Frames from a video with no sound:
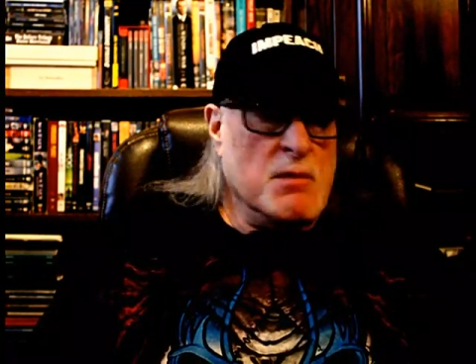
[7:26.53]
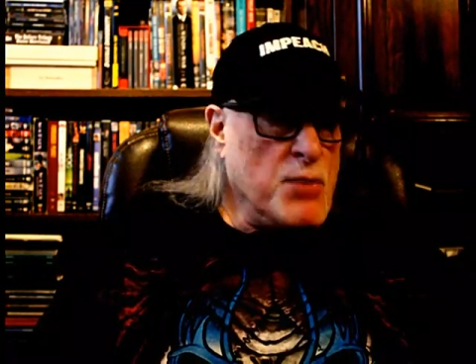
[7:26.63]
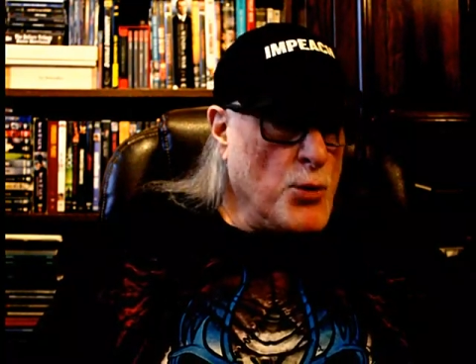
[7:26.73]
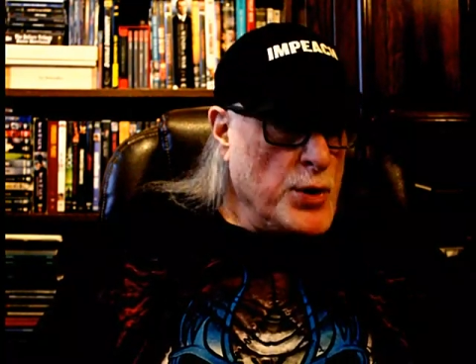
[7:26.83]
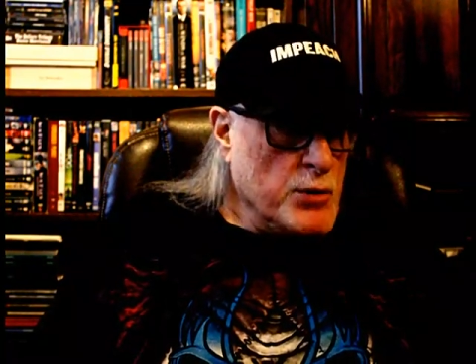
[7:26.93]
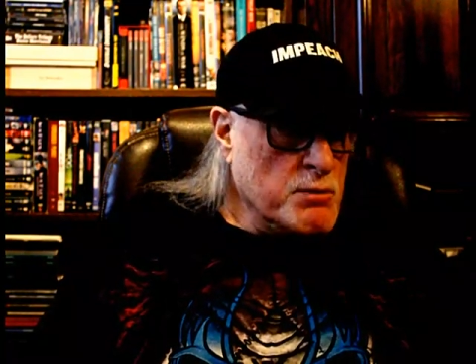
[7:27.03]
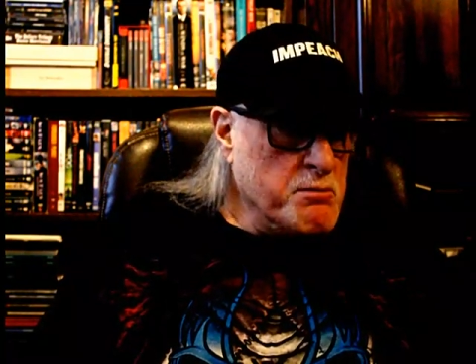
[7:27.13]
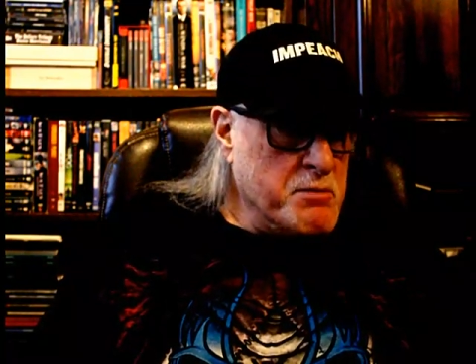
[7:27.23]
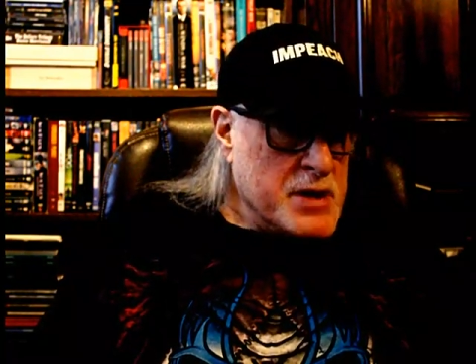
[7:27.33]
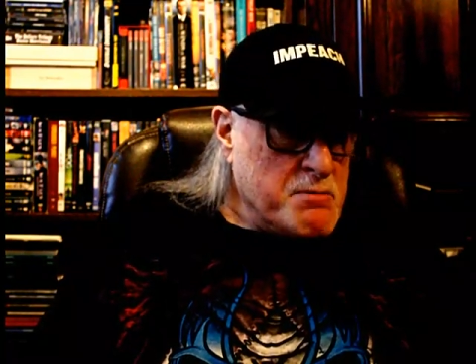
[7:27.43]
But we
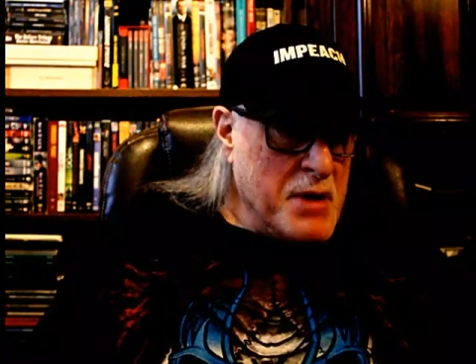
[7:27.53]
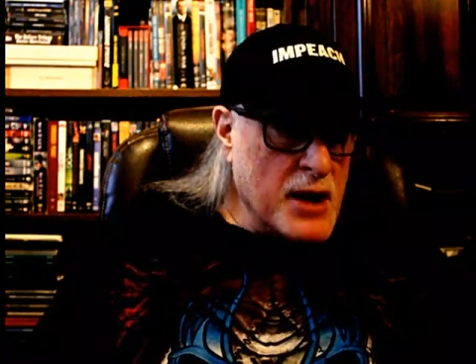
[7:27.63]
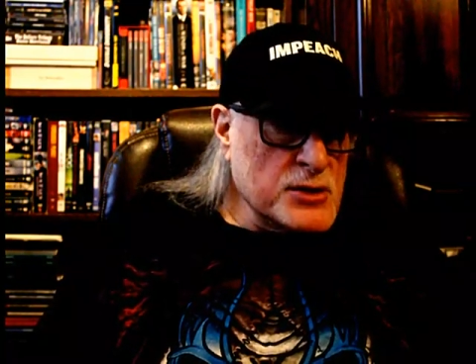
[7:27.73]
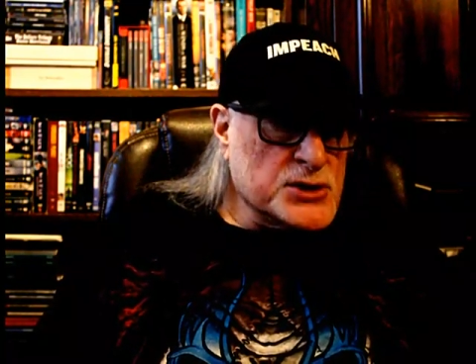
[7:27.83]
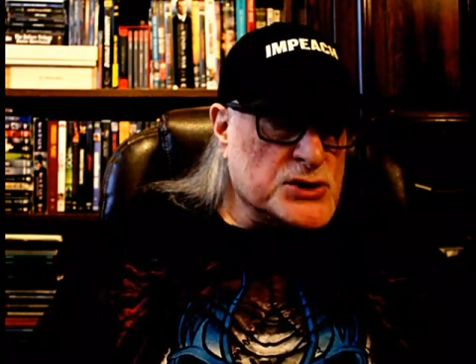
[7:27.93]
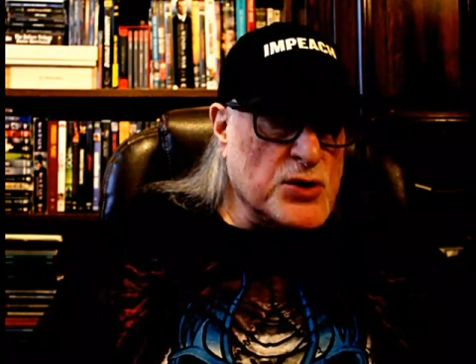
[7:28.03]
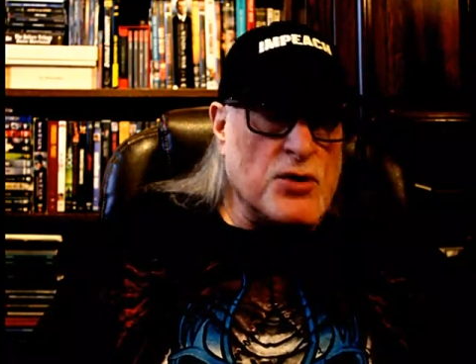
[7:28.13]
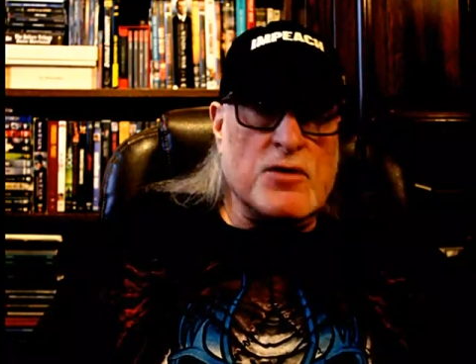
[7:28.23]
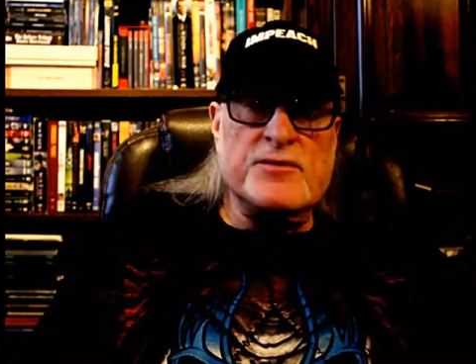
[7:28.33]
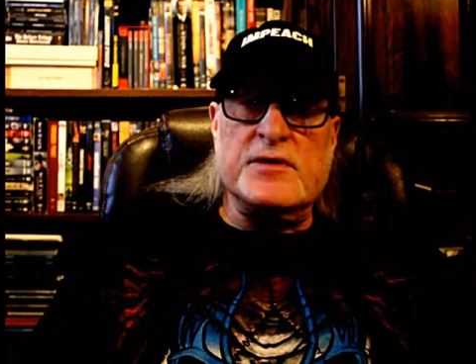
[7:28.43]
would be better
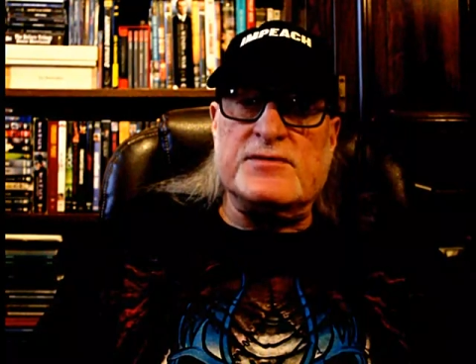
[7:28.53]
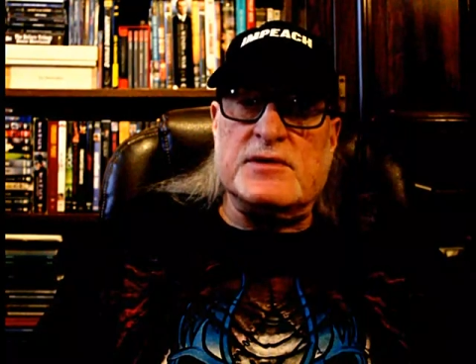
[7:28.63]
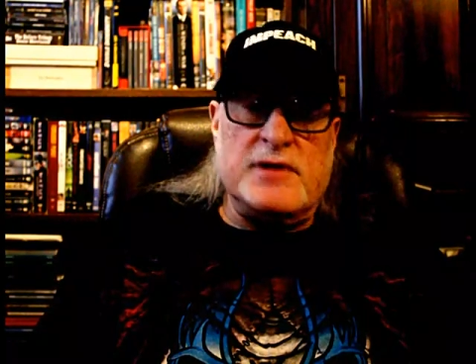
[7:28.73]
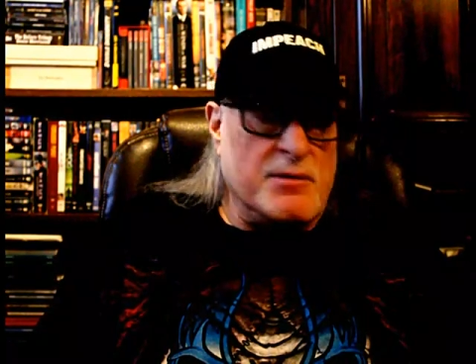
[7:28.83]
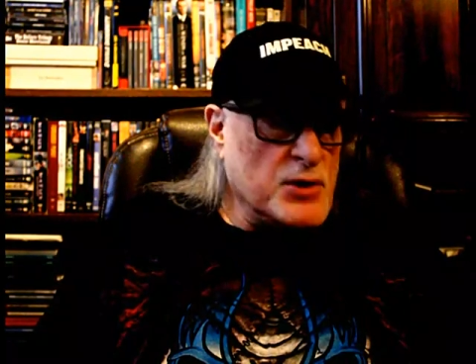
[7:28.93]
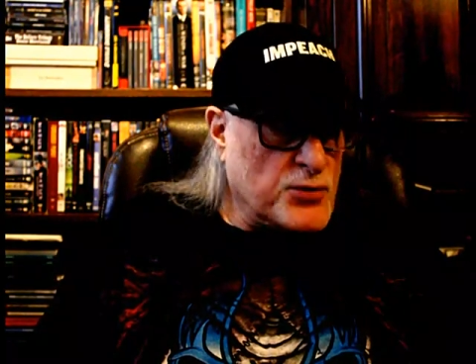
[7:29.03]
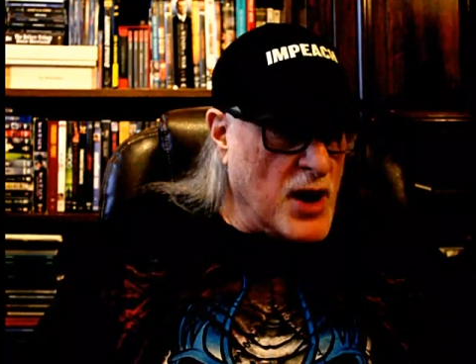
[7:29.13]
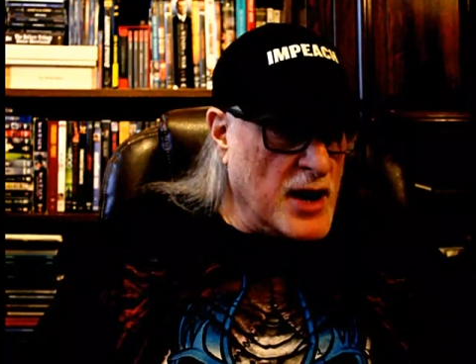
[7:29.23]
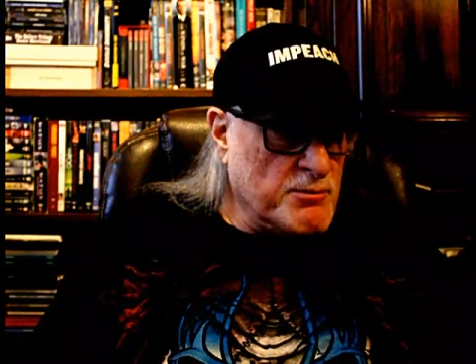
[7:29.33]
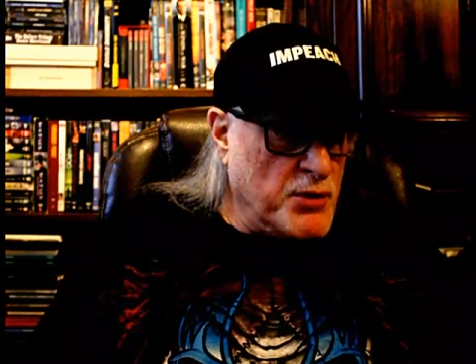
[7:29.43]
served if the
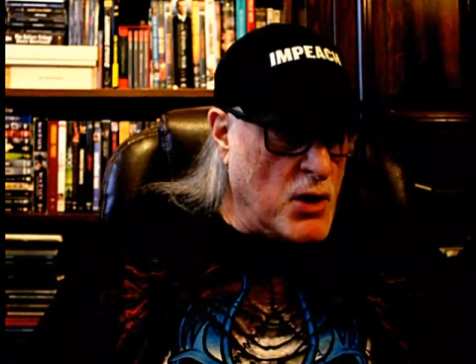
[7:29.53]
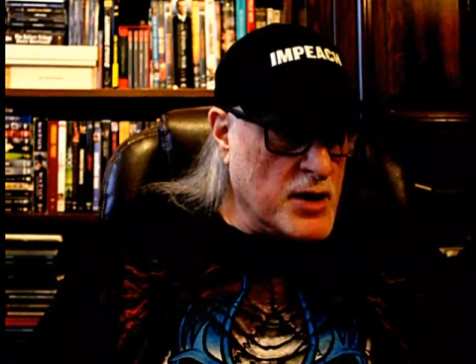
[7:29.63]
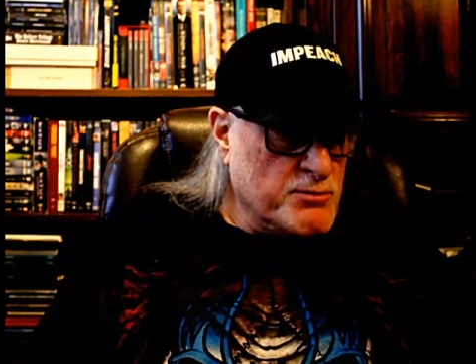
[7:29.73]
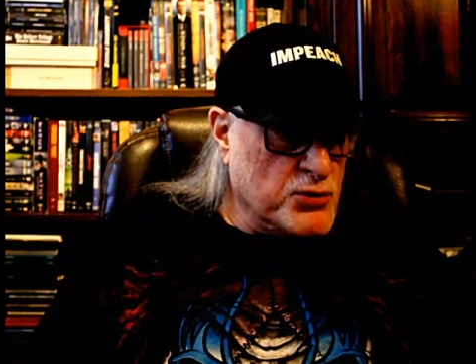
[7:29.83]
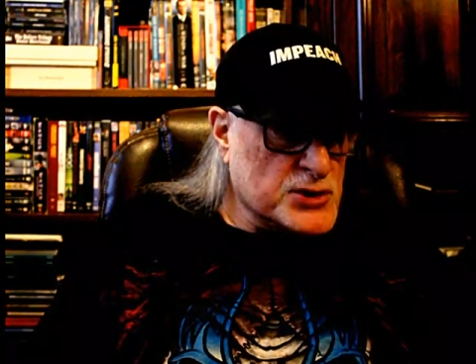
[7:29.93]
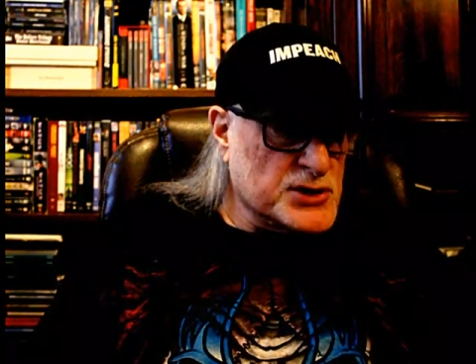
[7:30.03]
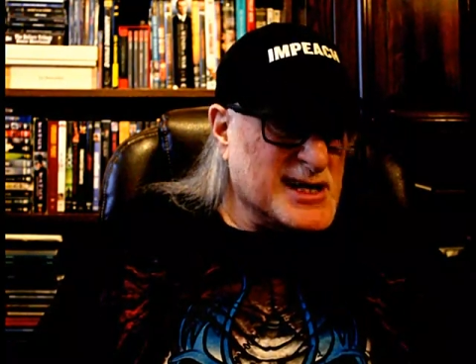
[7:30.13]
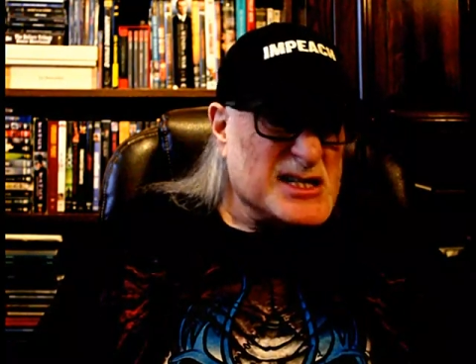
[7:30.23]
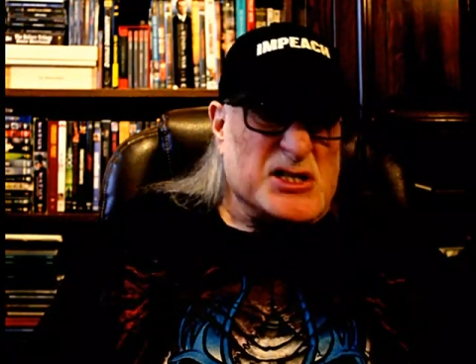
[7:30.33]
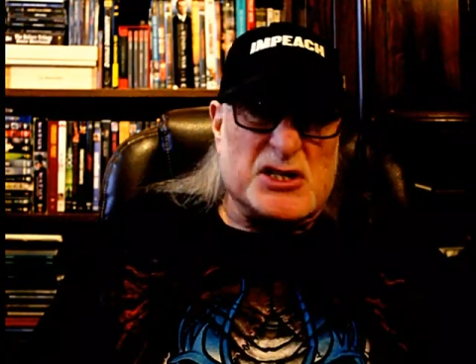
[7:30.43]
Democratic Party pushed a
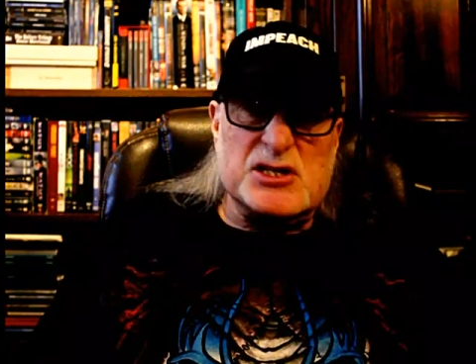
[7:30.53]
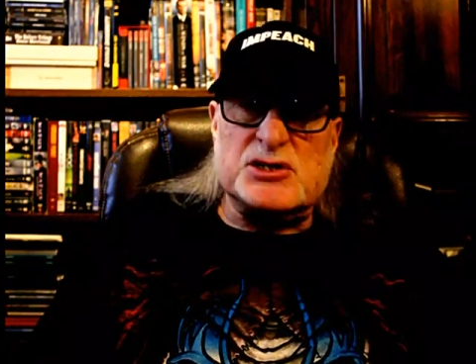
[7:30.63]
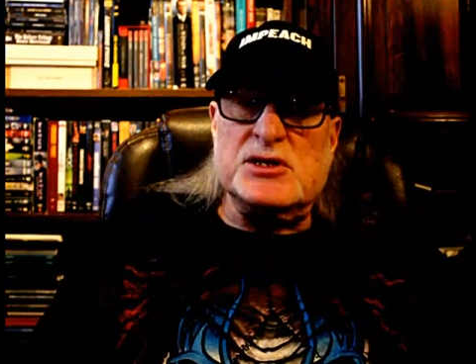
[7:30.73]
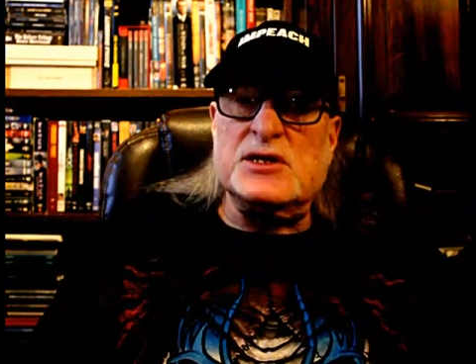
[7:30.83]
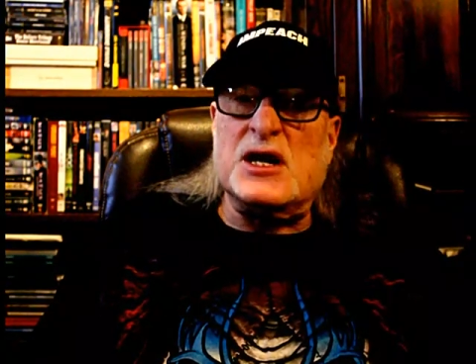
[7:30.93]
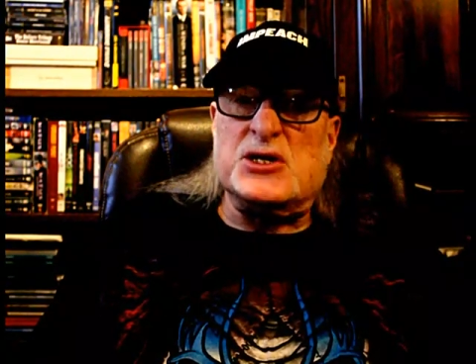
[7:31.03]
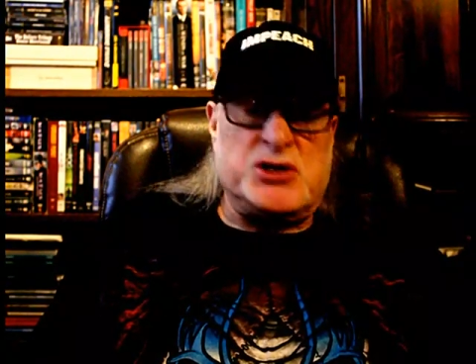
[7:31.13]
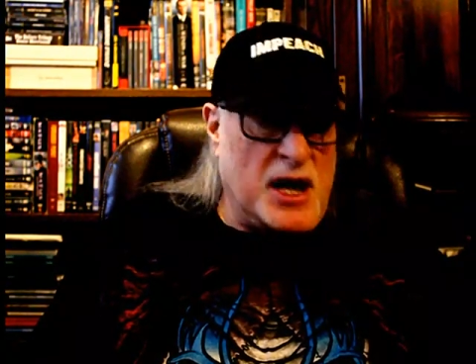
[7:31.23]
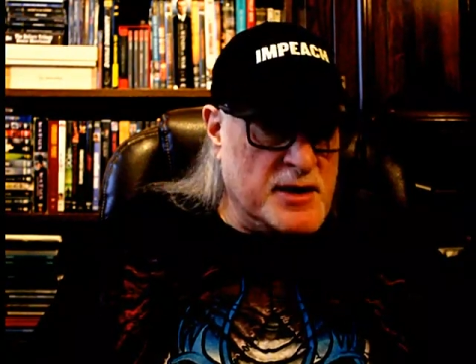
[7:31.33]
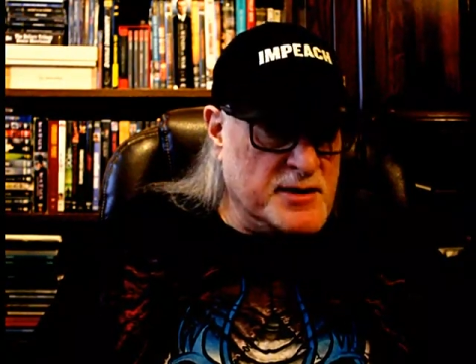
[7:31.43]
consistent
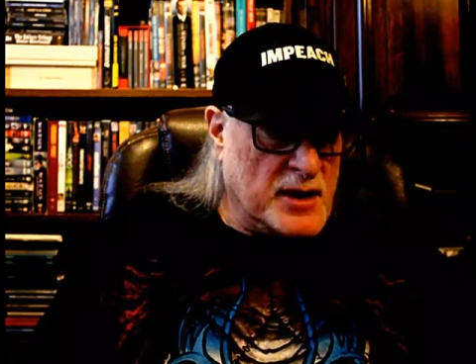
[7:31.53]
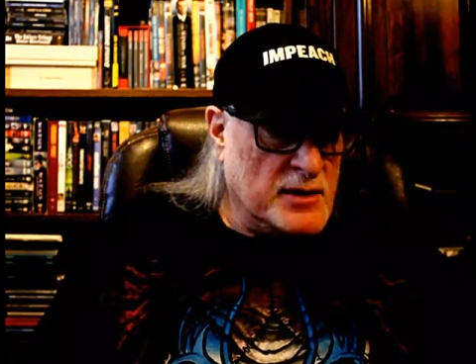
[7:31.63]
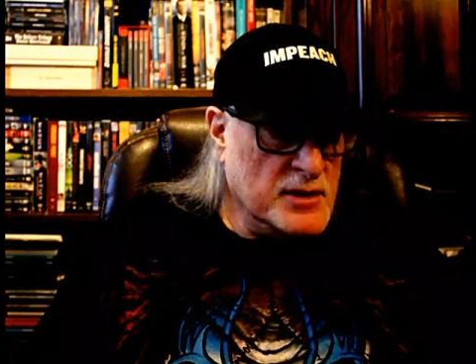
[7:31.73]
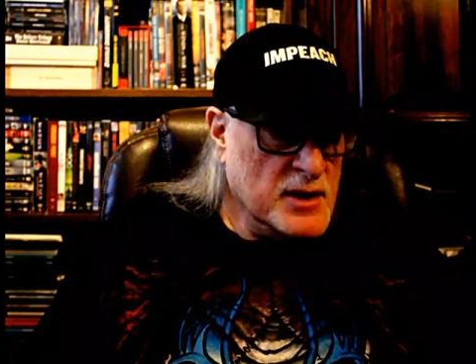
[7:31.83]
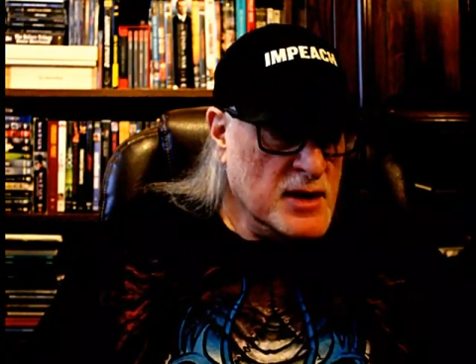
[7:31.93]
agenda,